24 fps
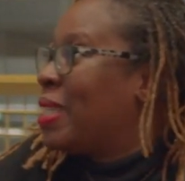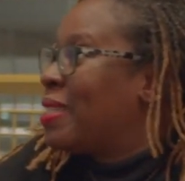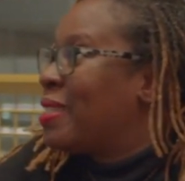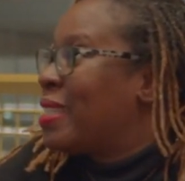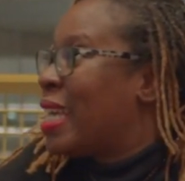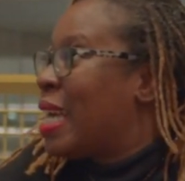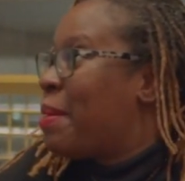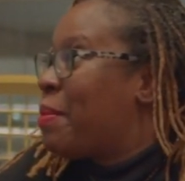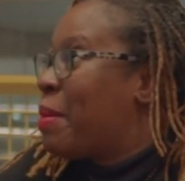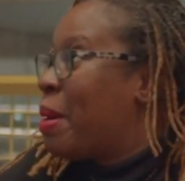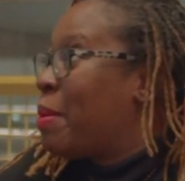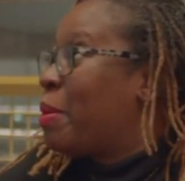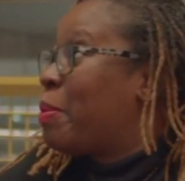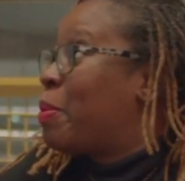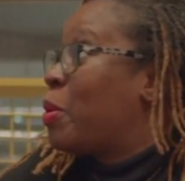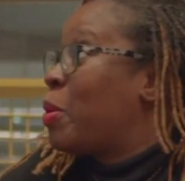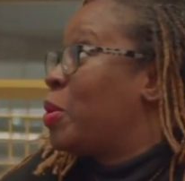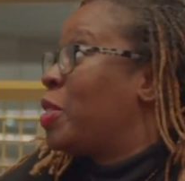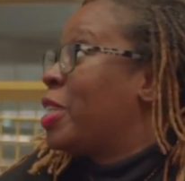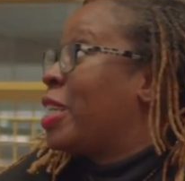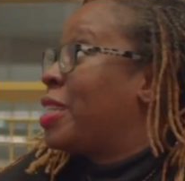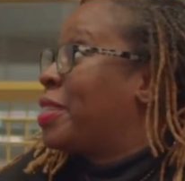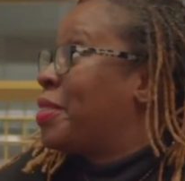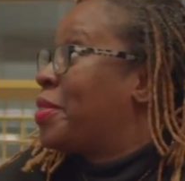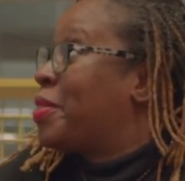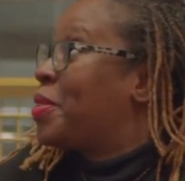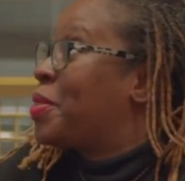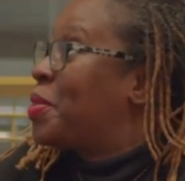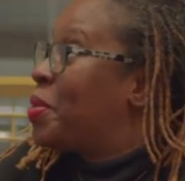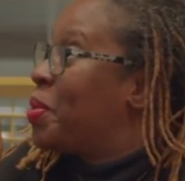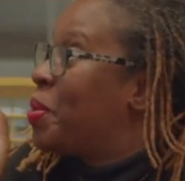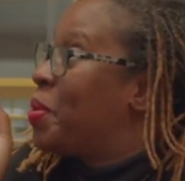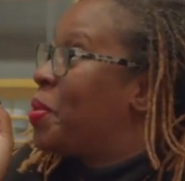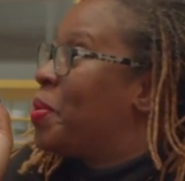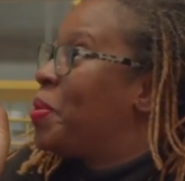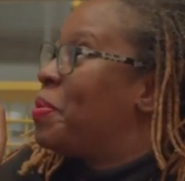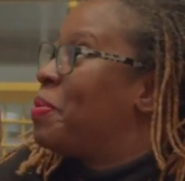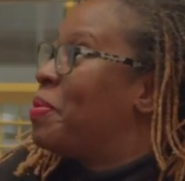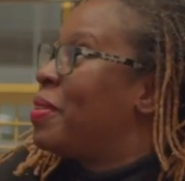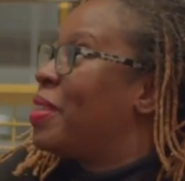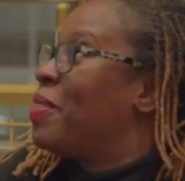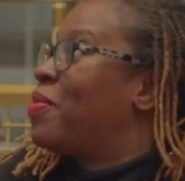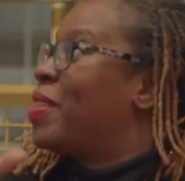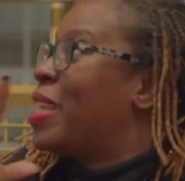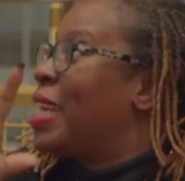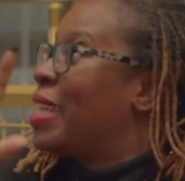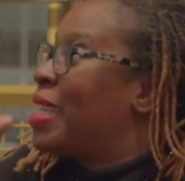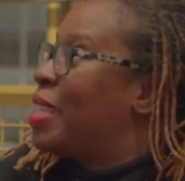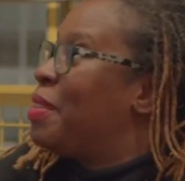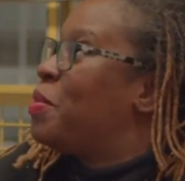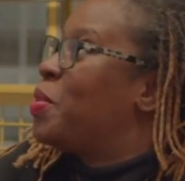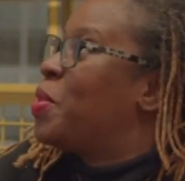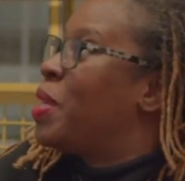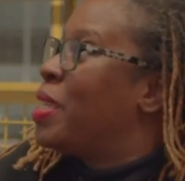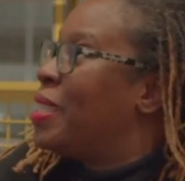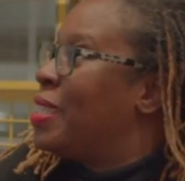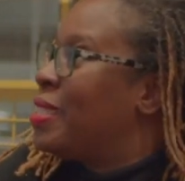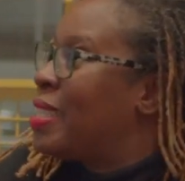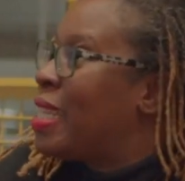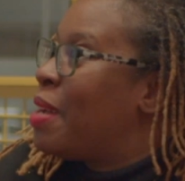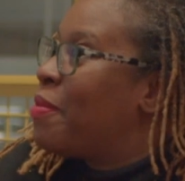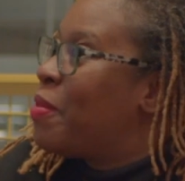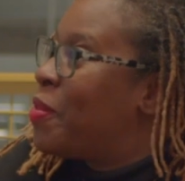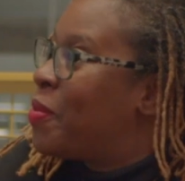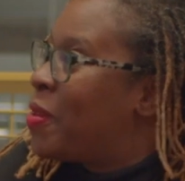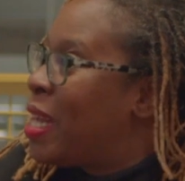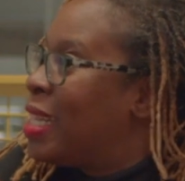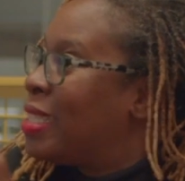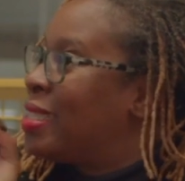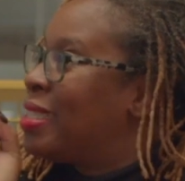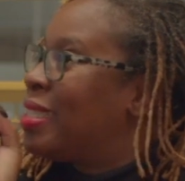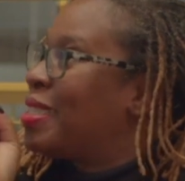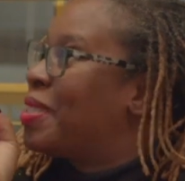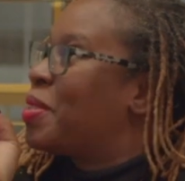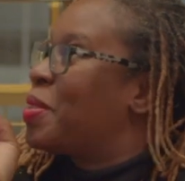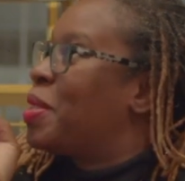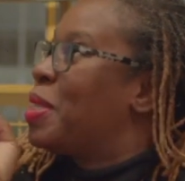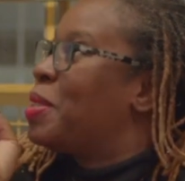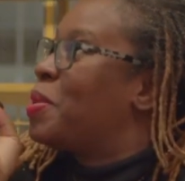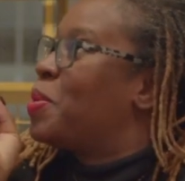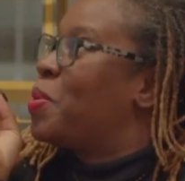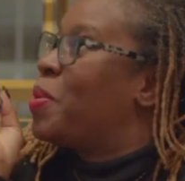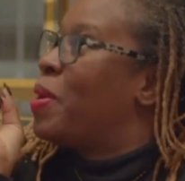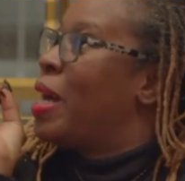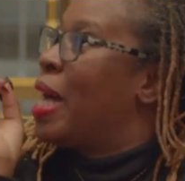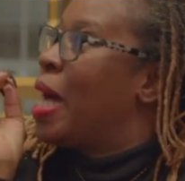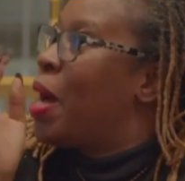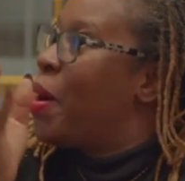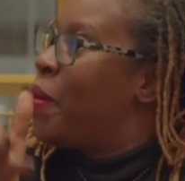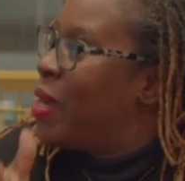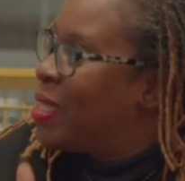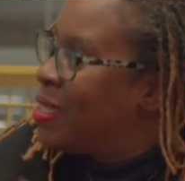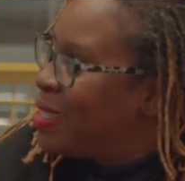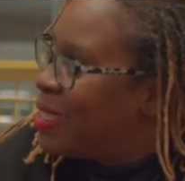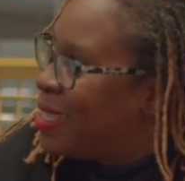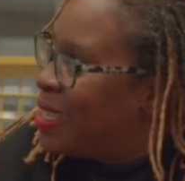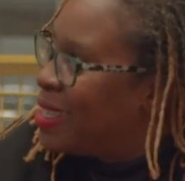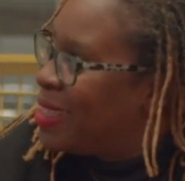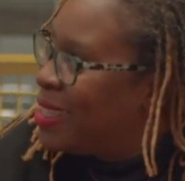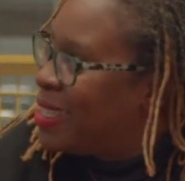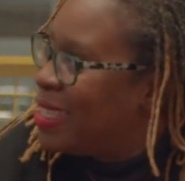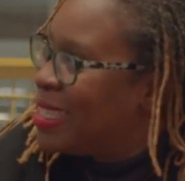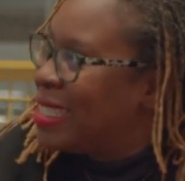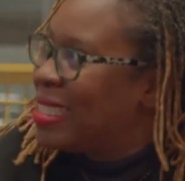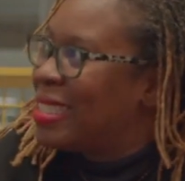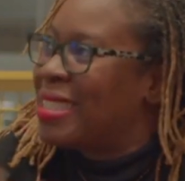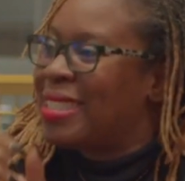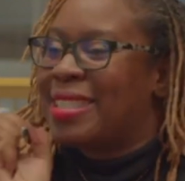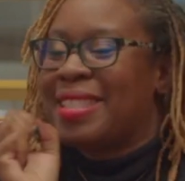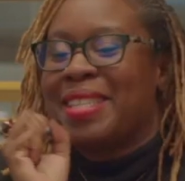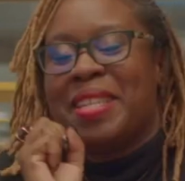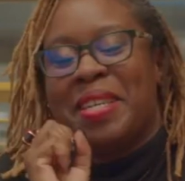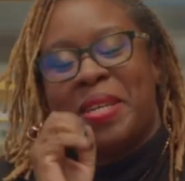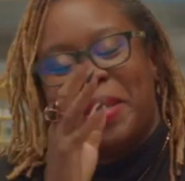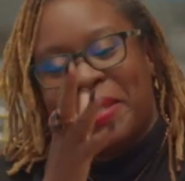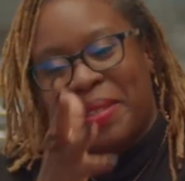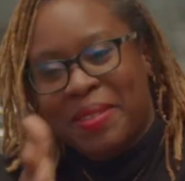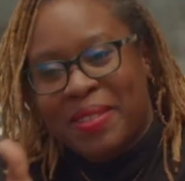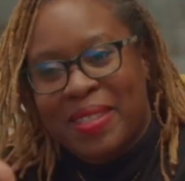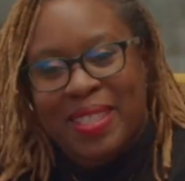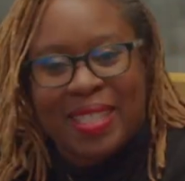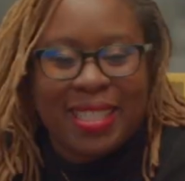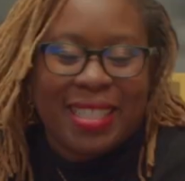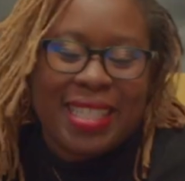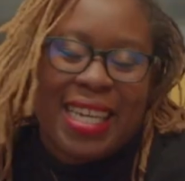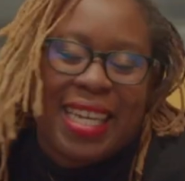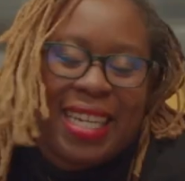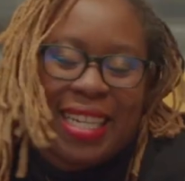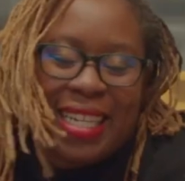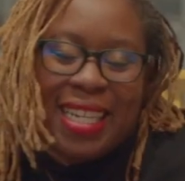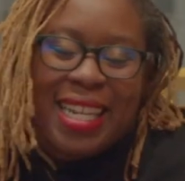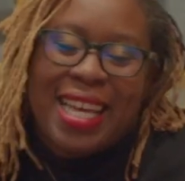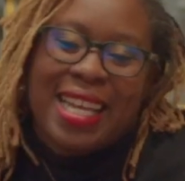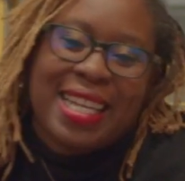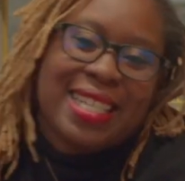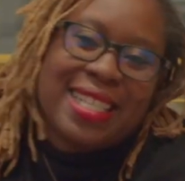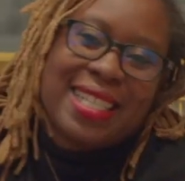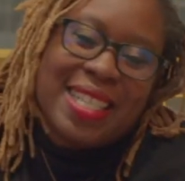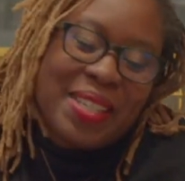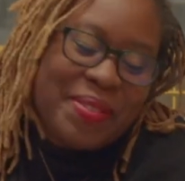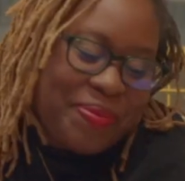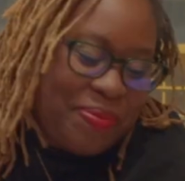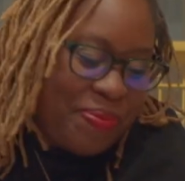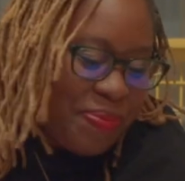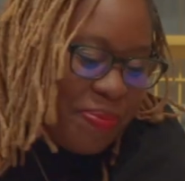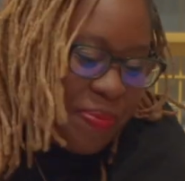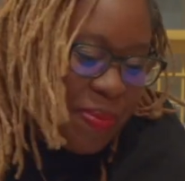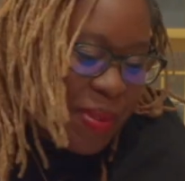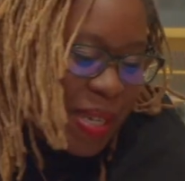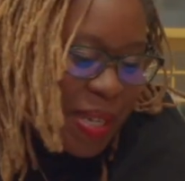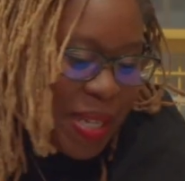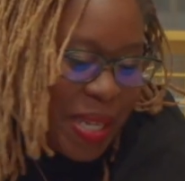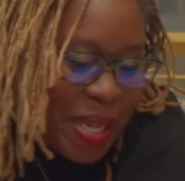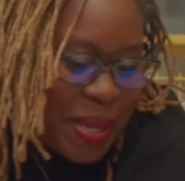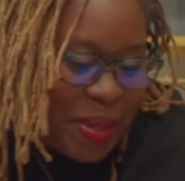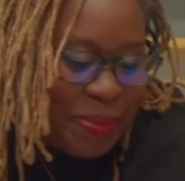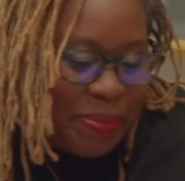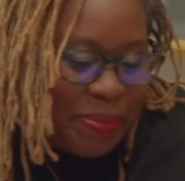as I am, I'm a projector. So if that gives you any type of context as to how I say things, that is it. But yeah.